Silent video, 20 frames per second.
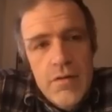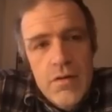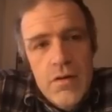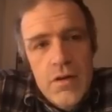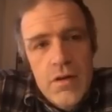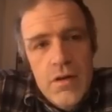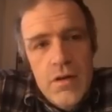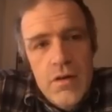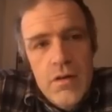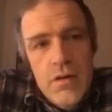
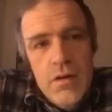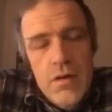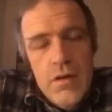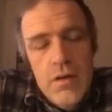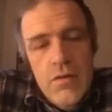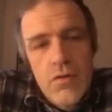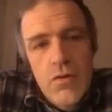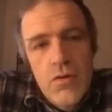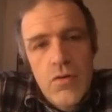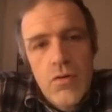in
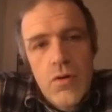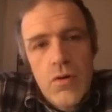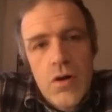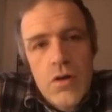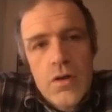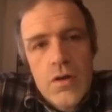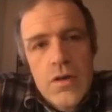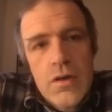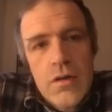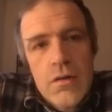no
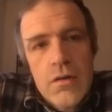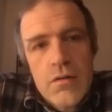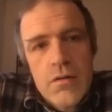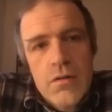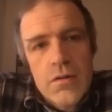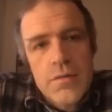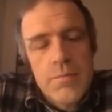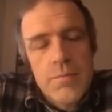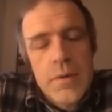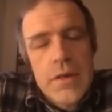article
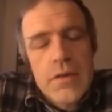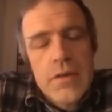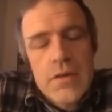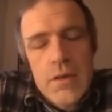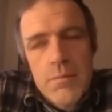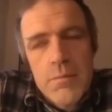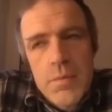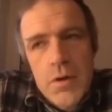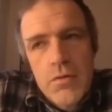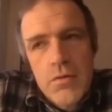speaks
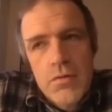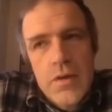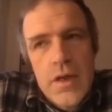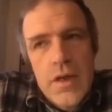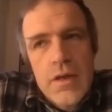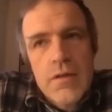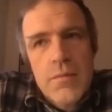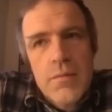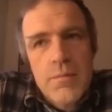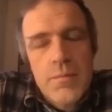about
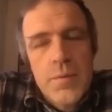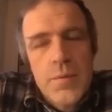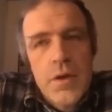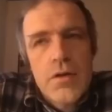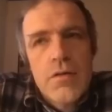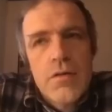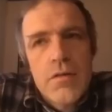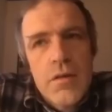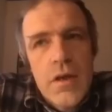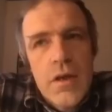that,
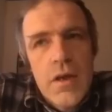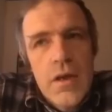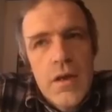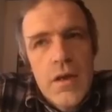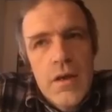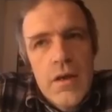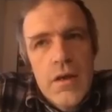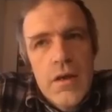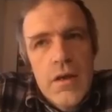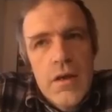but
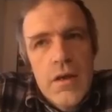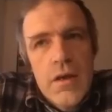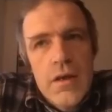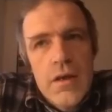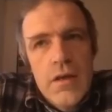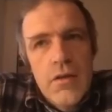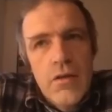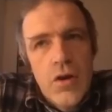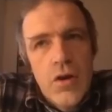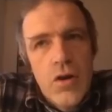
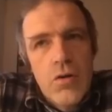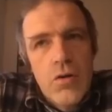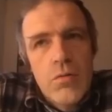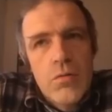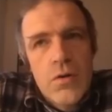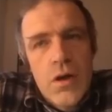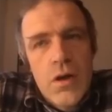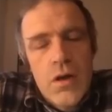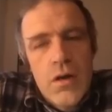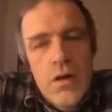he
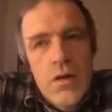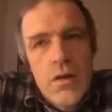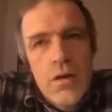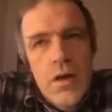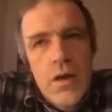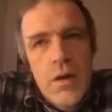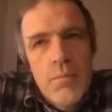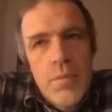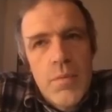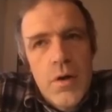known
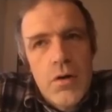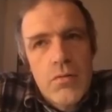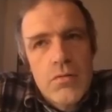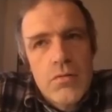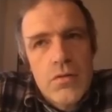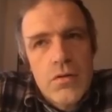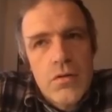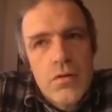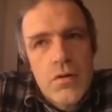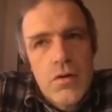about
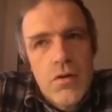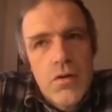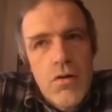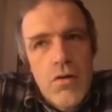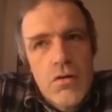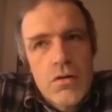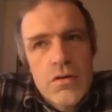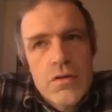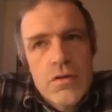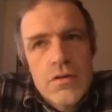
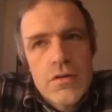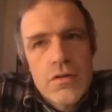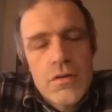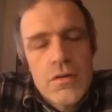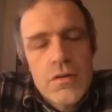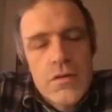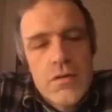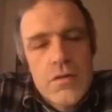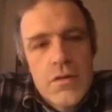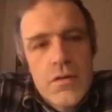rocks
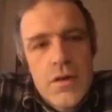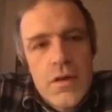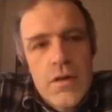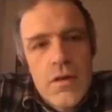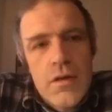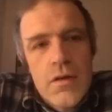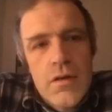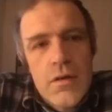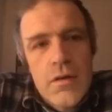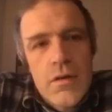
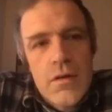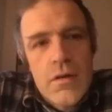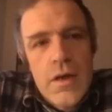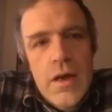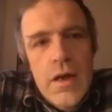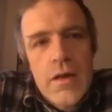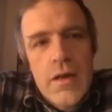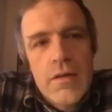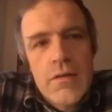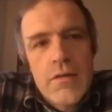
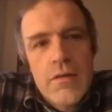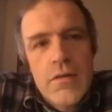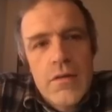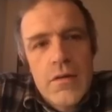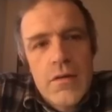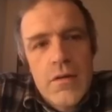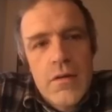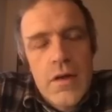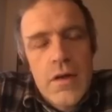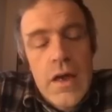and
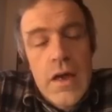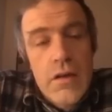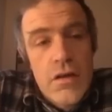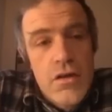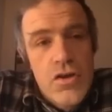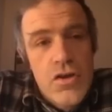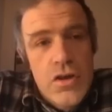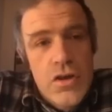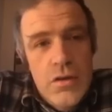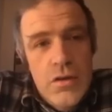
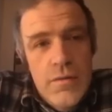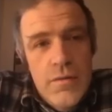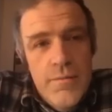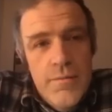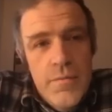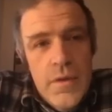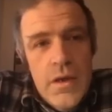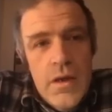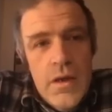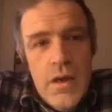energy.
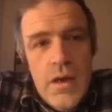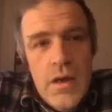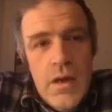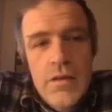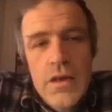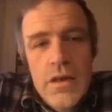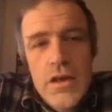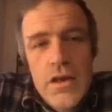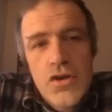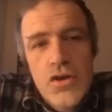And
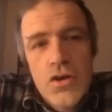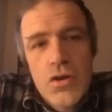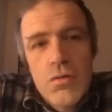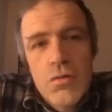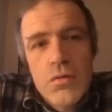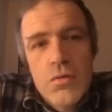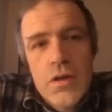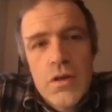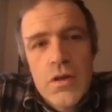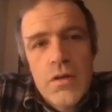he
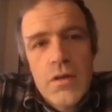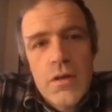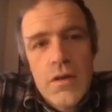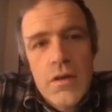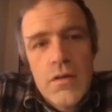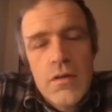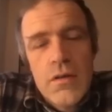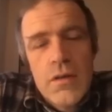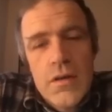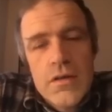showed
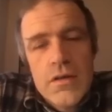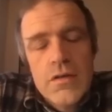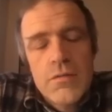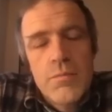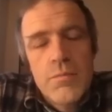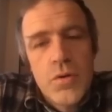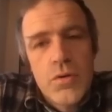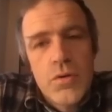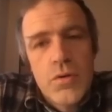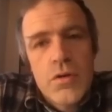in his
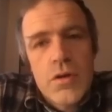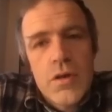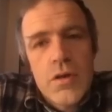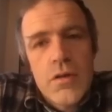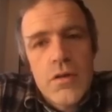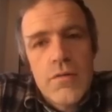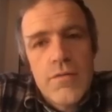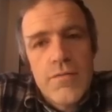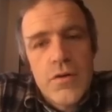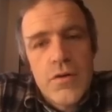book, in the
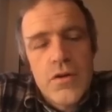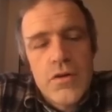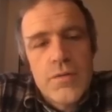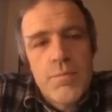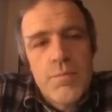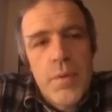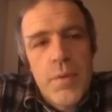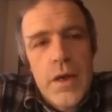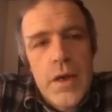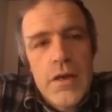first
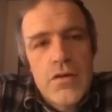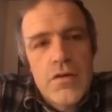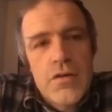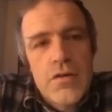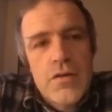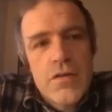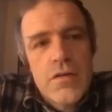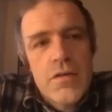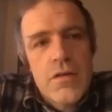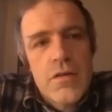
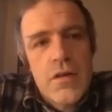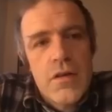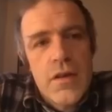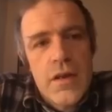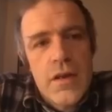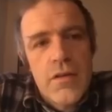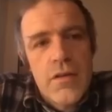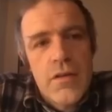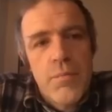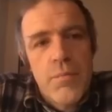pages, an
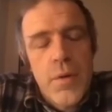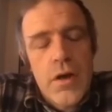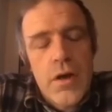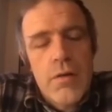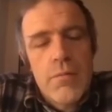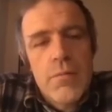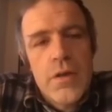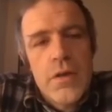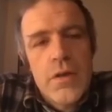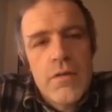
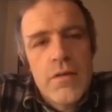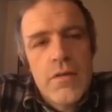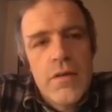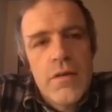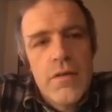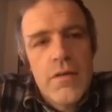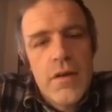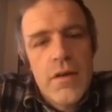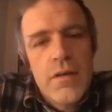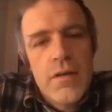experiment he
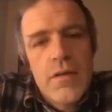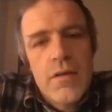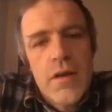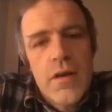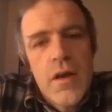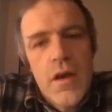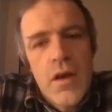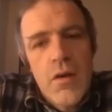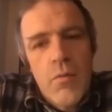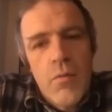did
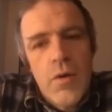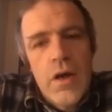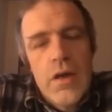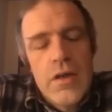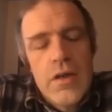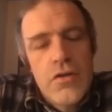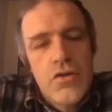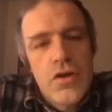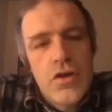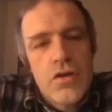where he
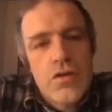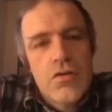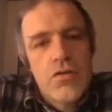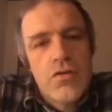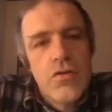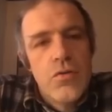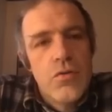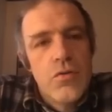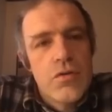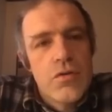just
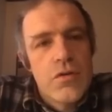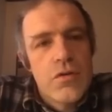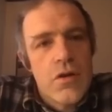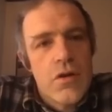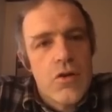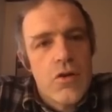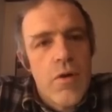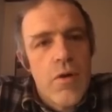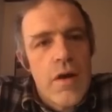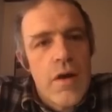used a
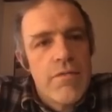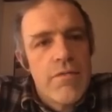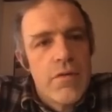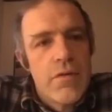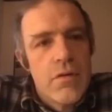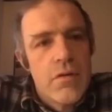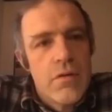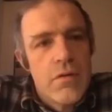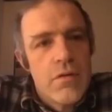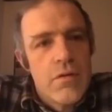
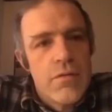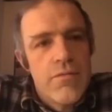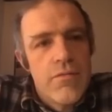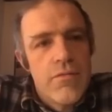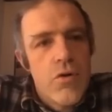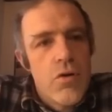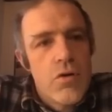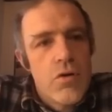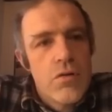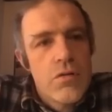gravel of
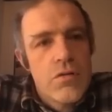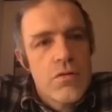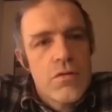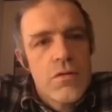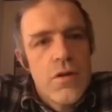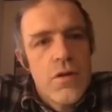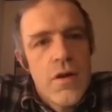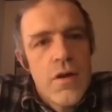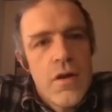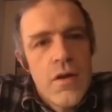rocks
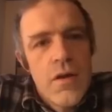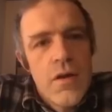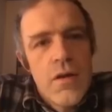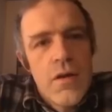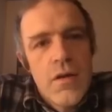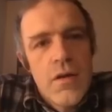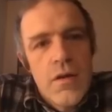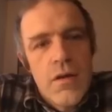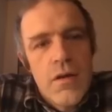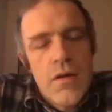
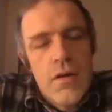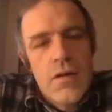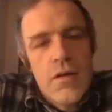he